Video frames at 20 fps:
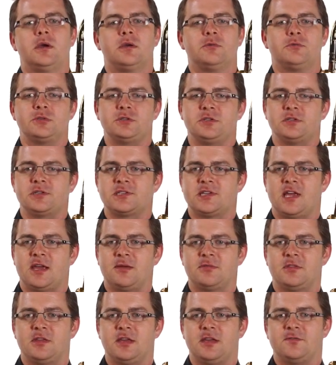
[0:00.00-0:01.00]
we'll do the
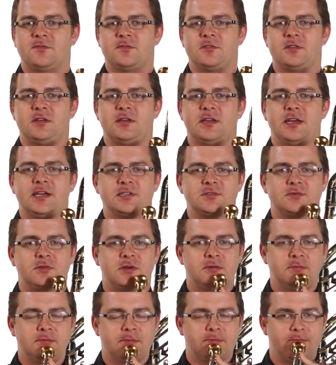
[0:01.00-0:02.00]
same thing for the next
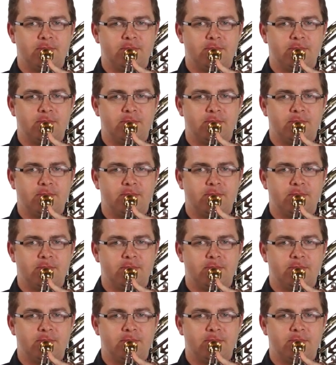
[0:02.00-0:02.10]
one.